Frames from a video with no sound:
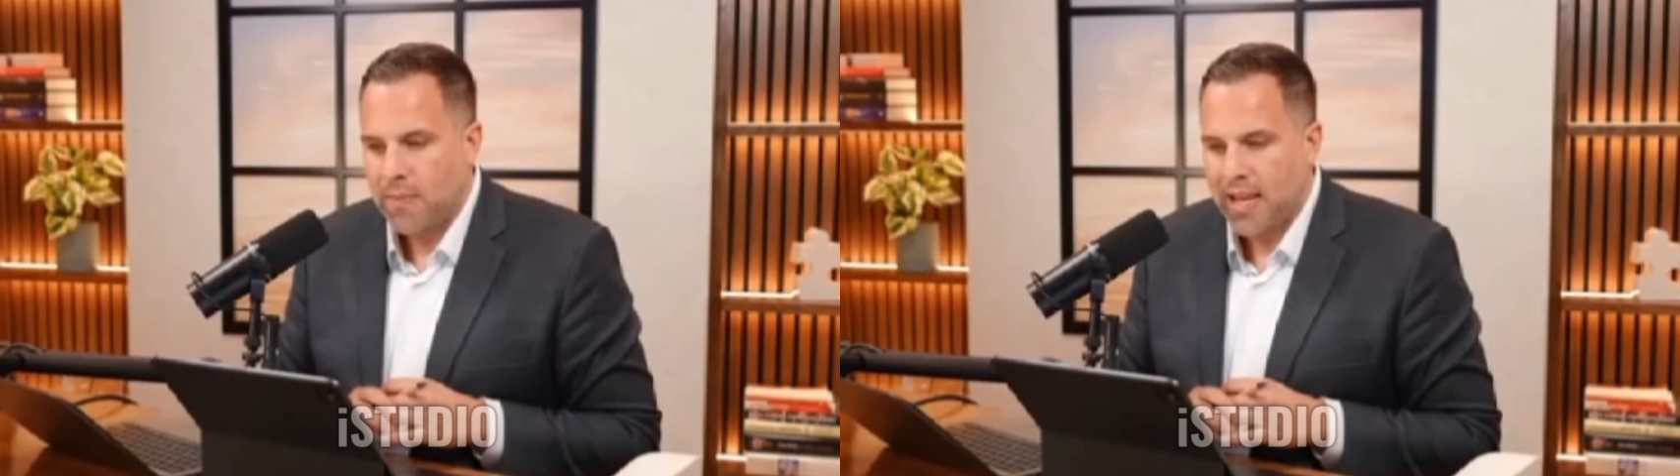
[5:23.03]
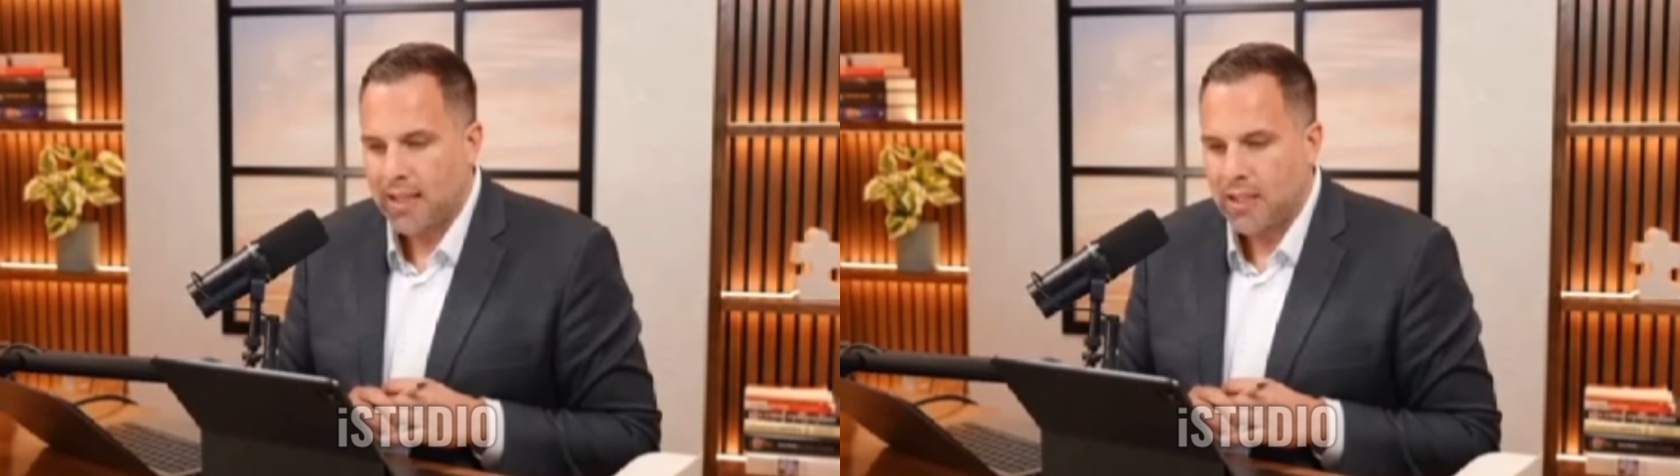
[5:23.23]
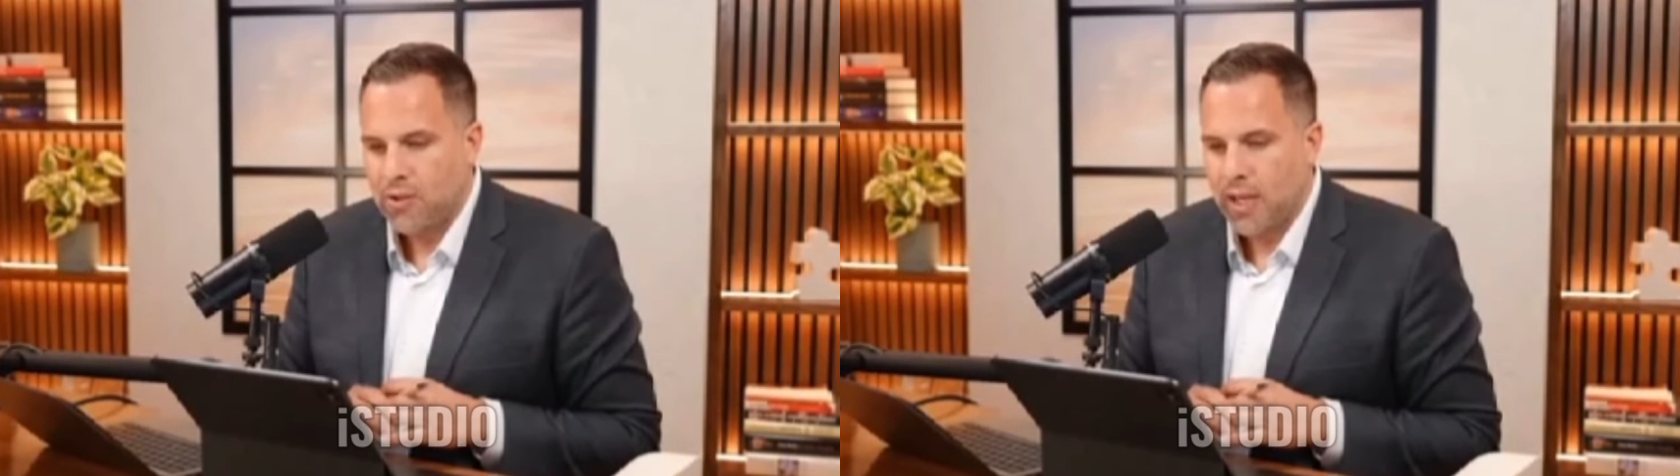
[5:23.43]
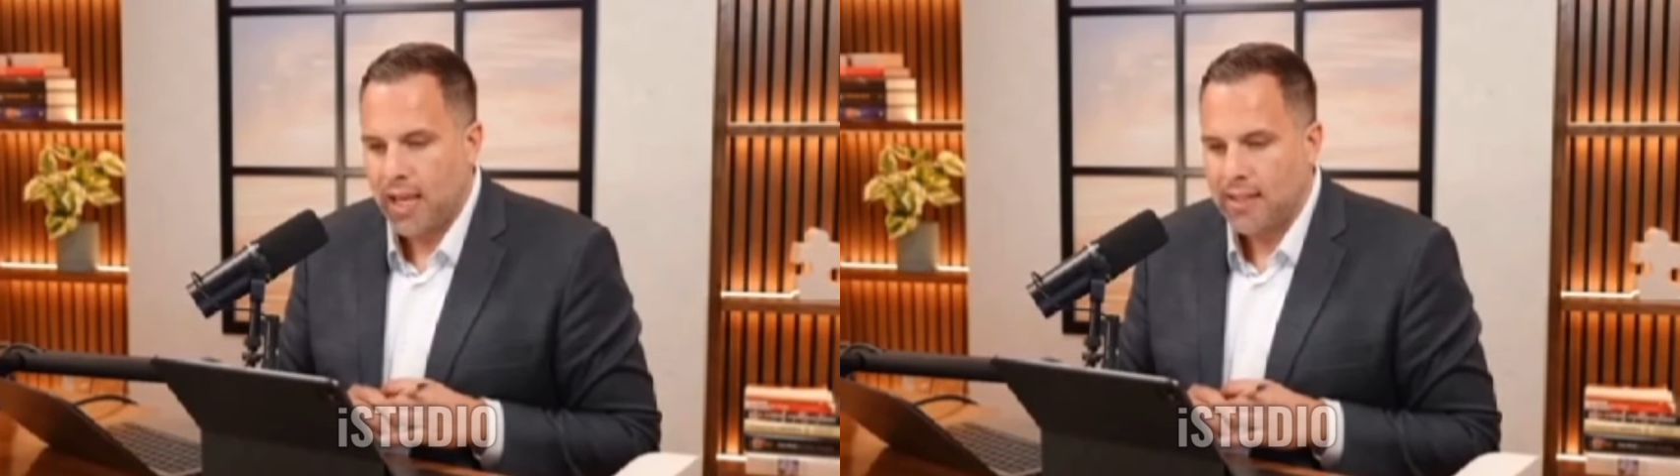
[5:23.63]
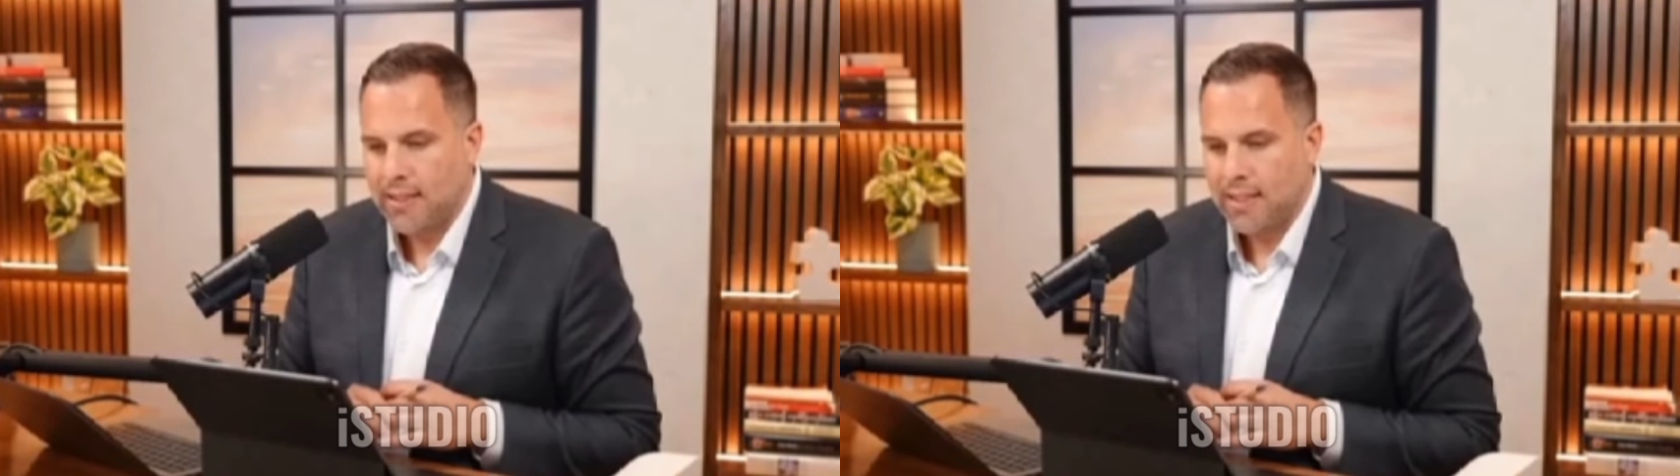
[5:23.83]
back in the UK
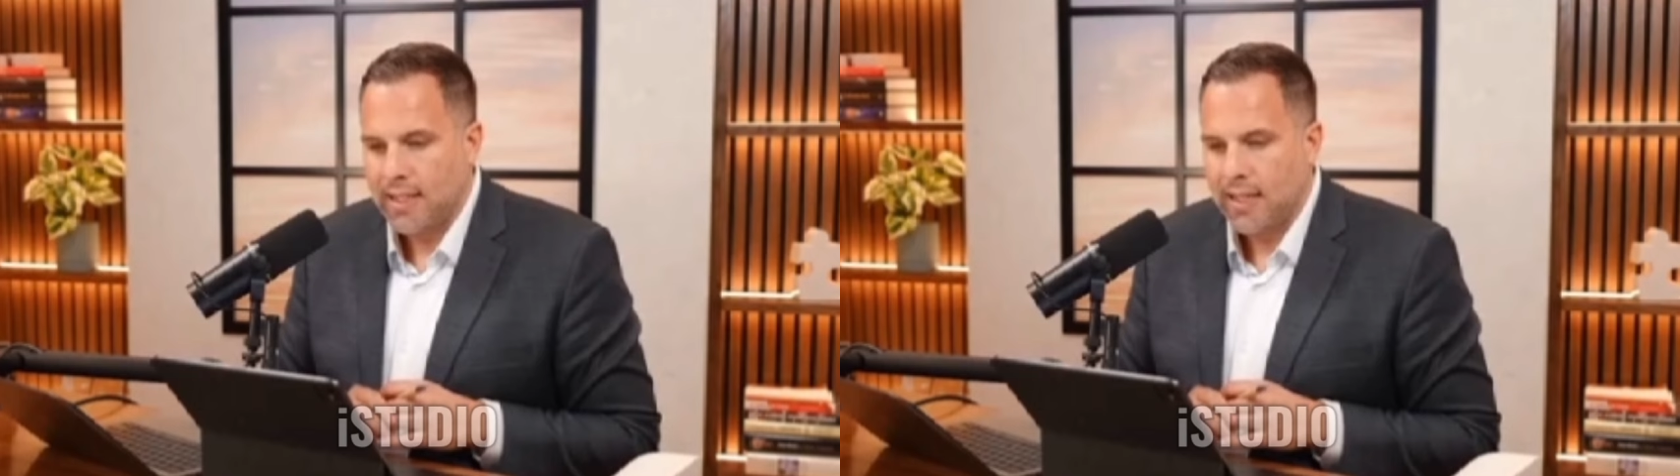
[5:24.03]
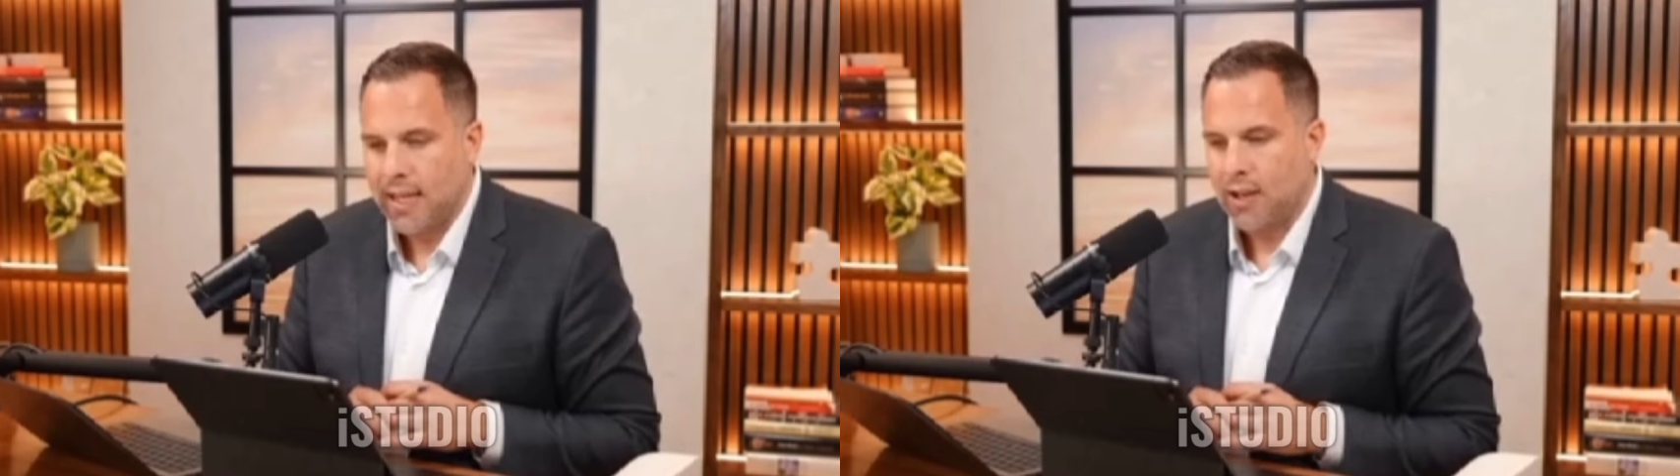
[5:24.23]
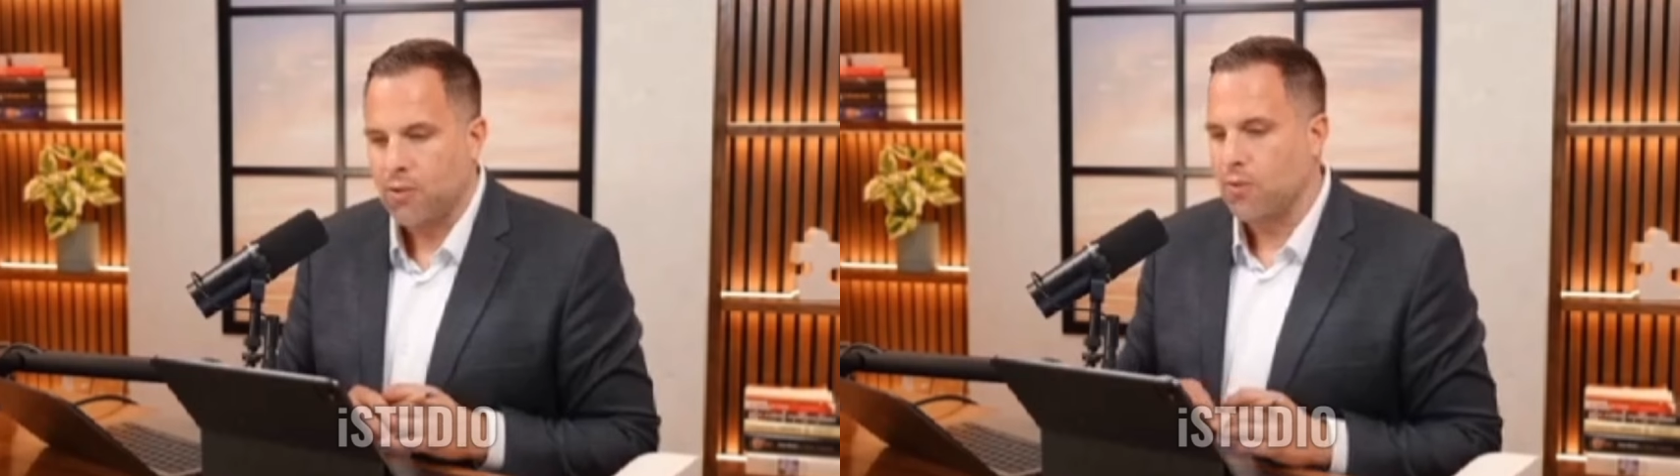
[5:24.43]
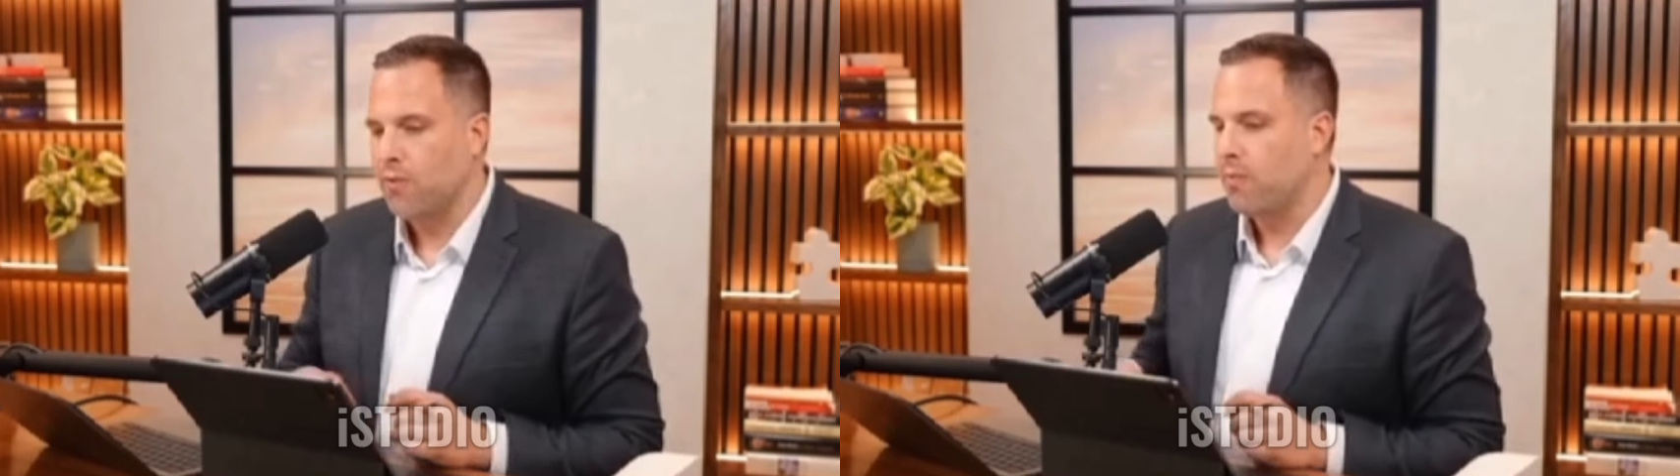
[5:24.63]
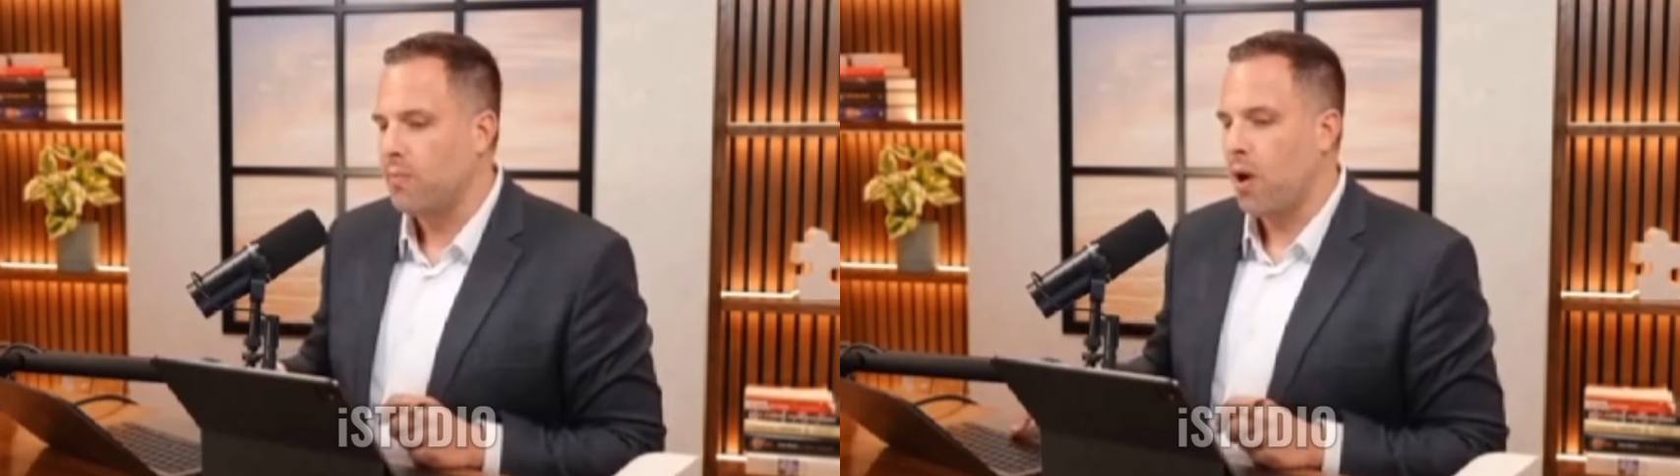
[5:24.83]
and is seeking counsel from